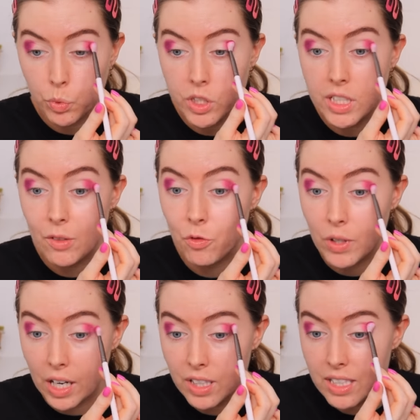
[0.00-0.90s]
which is a
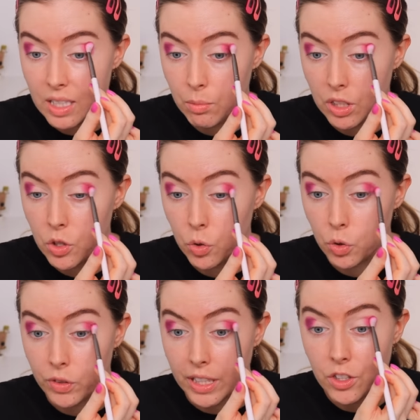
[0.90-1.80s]
very similar
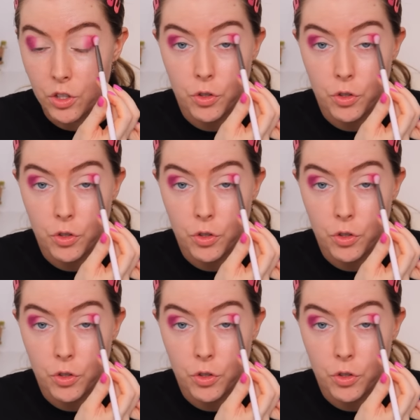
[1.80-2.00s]
story to